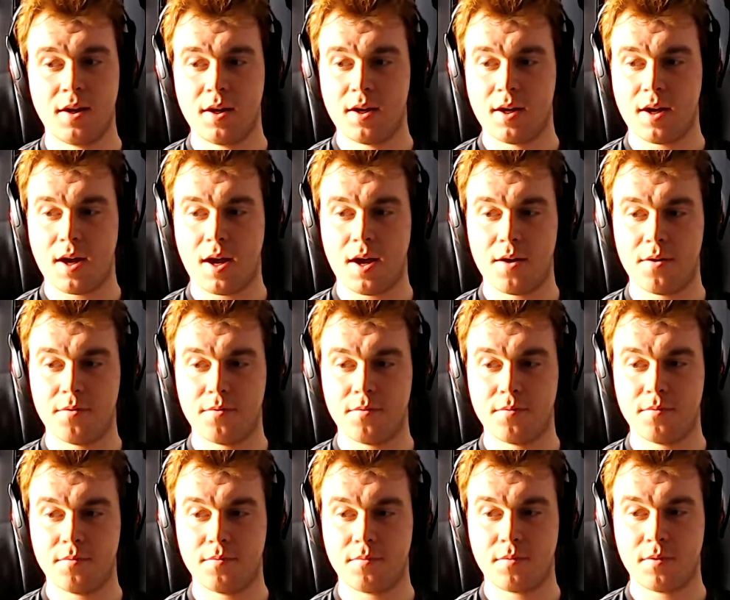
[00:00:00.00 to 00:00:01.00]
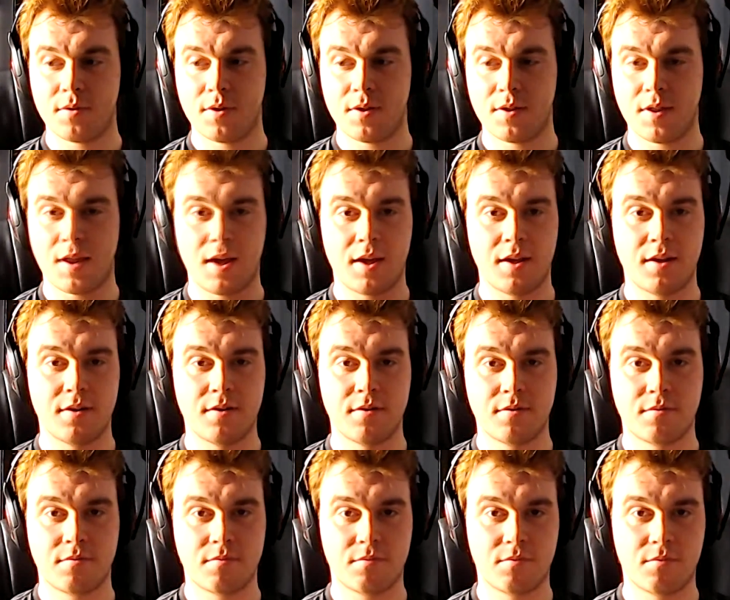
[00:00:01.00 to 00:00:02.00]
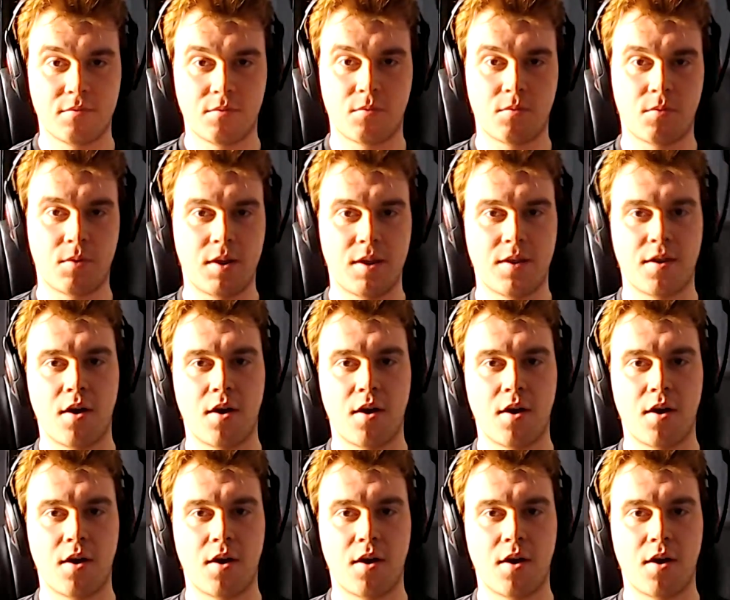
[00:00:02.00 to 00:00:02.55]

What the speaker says: and then with